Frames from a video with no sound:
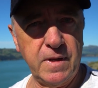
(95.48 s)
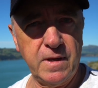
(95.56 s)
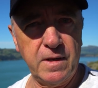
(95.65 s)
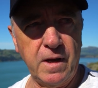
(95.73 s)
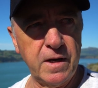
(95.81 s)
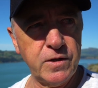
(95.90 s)

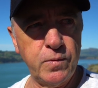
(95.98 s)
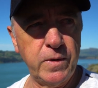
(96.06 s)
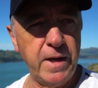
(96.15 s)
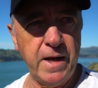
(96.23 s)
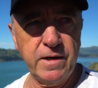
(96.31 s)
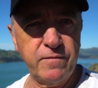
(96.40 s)
like
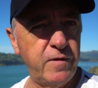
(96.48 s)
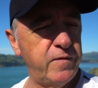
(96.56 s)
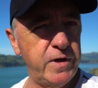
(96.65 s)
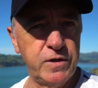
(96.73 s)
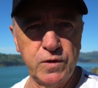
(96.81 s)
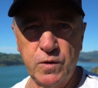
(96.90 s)
28 to
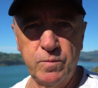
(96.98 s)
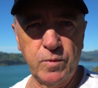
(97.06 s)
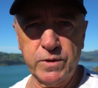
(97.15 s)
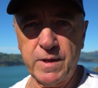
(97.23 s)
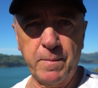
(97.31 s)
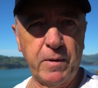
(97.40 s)
50 zoom
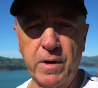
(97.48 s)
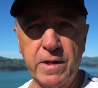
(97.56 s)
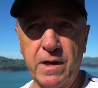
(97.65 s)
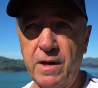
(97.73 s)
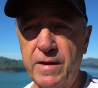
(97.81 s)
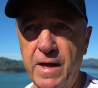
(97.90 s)
or something
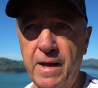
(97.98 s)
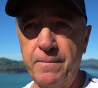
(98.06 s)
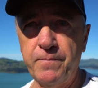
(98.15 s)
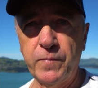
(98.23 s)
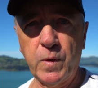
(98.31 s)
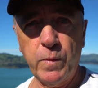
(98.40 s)
rather like that.
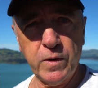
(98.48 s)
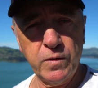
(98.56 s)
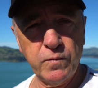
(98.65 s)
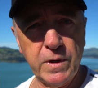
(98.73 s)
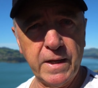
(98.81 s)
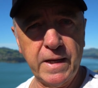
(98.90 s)
We
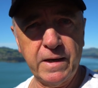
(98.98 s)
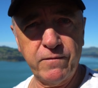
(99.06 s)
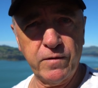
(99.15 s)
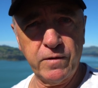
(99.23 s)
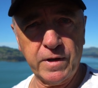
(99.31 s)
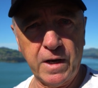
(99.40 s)
couldn't really get
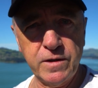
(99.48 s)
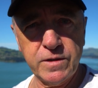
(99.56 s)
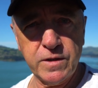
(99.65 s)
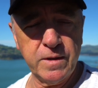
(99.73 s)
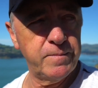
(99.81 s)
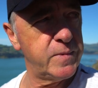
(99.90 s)
very
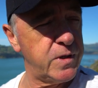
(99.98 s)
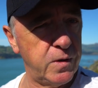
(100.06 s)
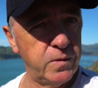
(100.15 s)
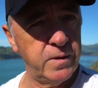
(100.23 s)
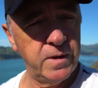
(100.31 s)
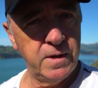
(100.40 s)
close to them,
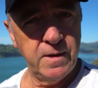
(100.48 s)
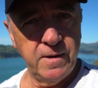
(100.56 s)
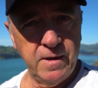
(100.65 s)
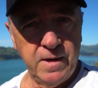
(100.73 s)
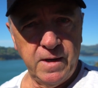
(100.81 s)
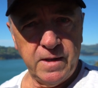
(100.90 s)
so
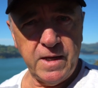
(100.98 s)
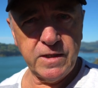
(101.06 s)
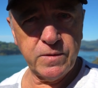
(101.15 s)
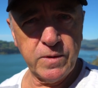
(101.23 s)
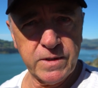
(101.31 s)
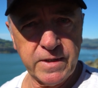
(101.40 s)

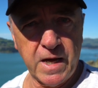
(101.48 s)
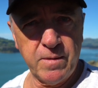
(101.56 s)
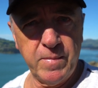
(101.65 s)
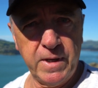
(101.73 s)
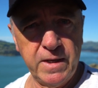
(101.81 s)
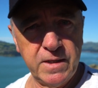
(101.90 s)
that's what started
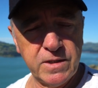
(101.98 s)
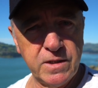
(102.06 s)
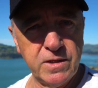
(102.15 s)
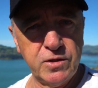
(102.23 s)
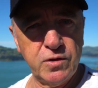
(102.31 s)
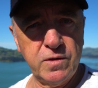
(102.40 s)
me into
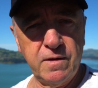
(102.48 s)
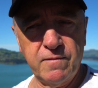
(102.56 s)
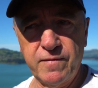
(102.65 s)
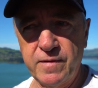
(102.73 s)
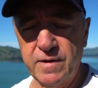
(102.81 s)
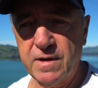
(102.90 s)
the journey
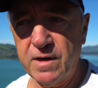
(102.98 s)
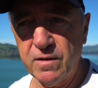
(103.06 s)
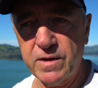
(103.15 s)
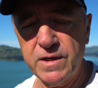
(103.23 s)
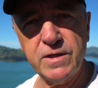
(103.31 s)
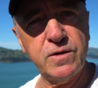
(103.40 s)
of
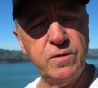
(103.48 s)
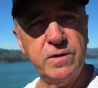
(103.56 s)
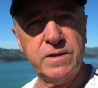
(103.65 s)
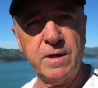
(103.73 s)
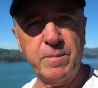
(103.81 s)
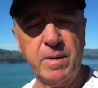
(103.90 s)
looking into
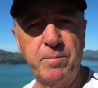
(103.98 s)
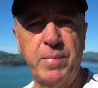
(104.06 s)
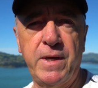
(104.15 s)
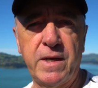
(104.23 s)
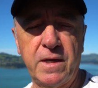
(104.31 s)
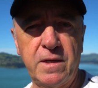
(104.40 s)
something
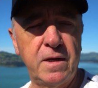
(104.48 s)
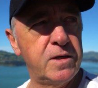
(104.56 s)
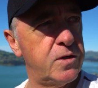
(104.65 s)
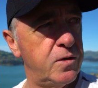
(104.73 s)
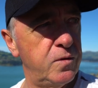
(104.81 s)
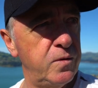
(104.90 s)
better
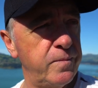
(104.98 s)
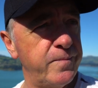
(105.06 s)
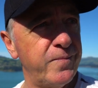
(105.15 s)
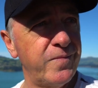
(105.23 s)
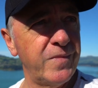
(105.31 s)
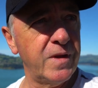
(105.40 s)
to
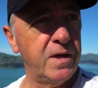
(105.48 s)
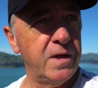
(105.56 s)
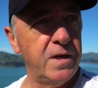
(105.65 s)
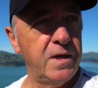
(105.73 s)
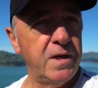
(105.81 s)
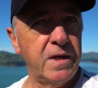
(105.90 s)

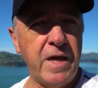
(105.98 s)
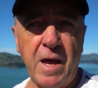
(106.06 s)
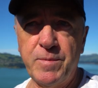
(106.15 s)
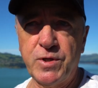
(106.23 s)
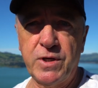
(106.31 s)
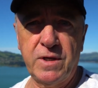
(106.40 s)

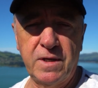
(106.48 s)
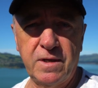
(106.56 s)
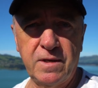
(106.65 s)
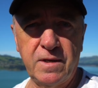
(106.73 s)
capture